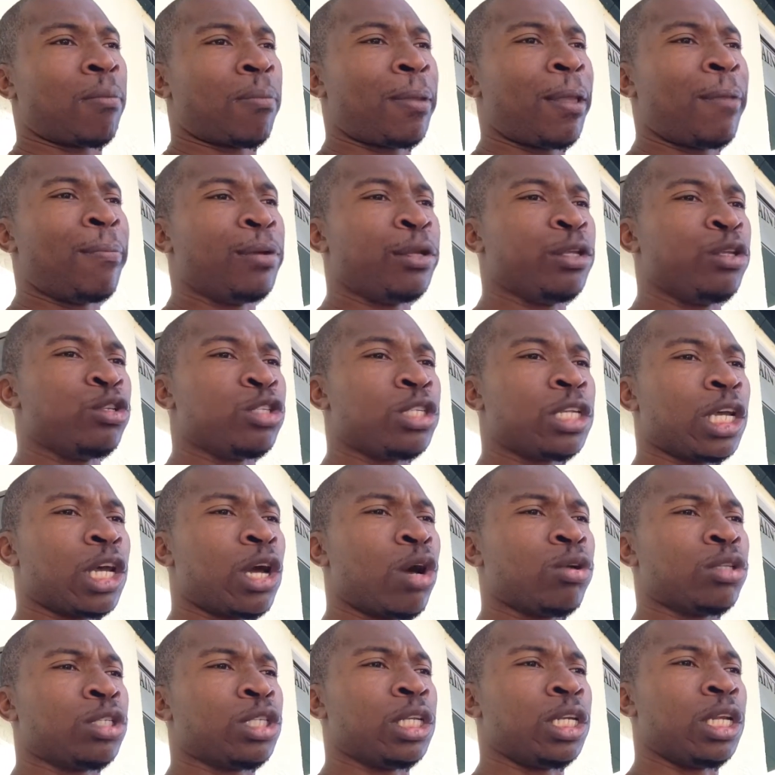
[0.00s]
people used to
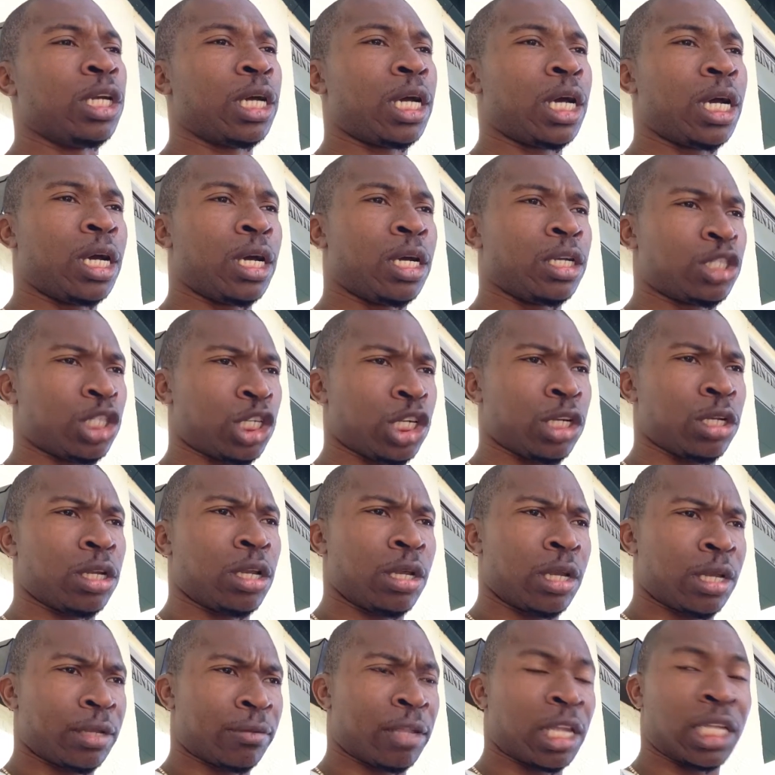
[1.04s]
go to
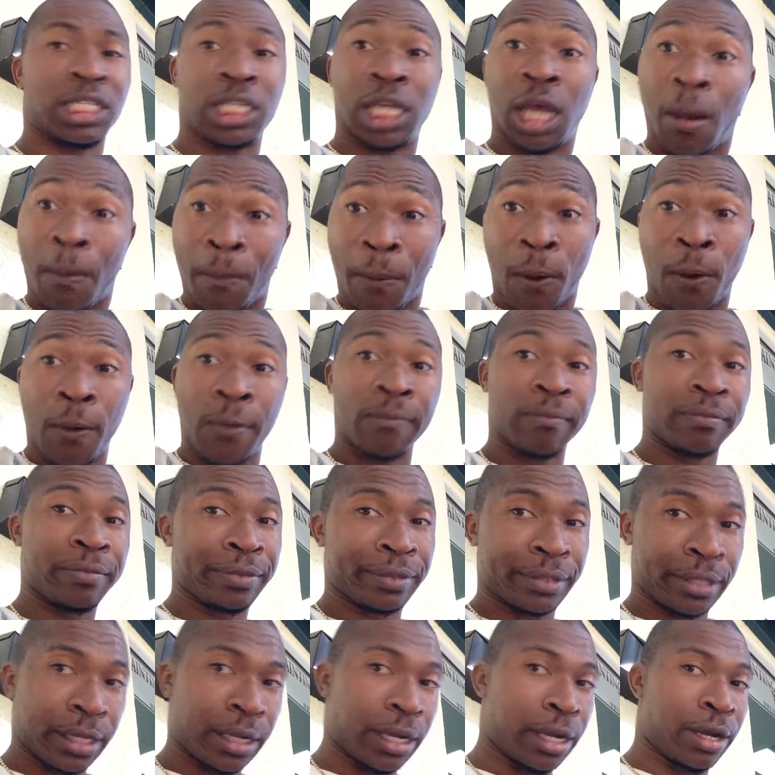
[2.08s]
the temple
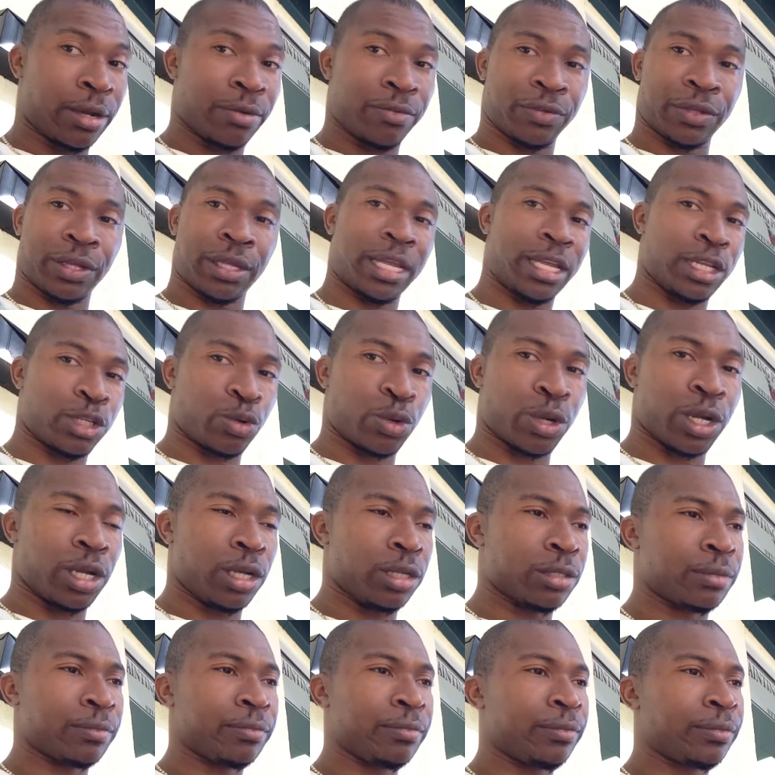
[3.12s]
of
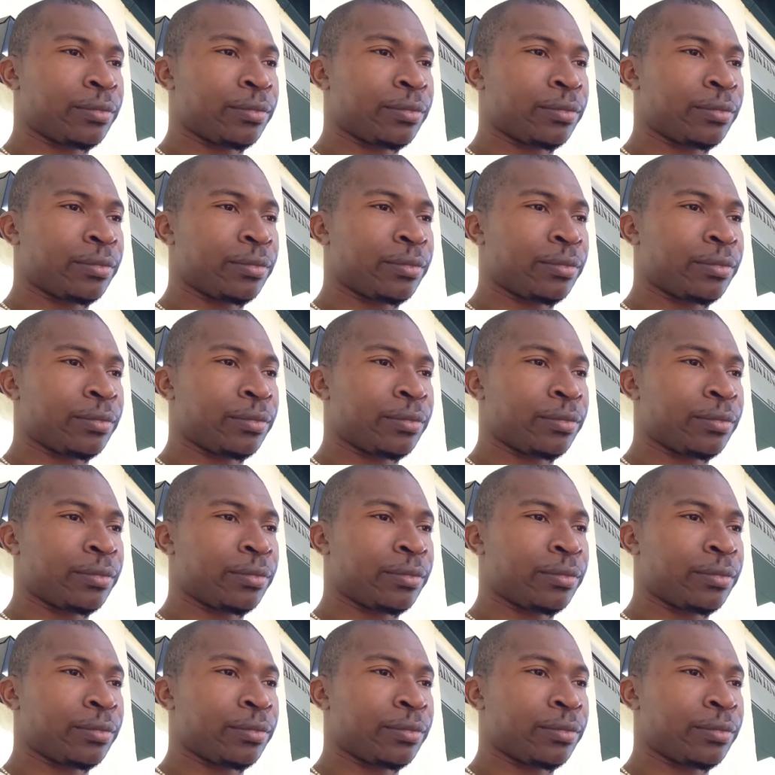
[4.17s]
Israel.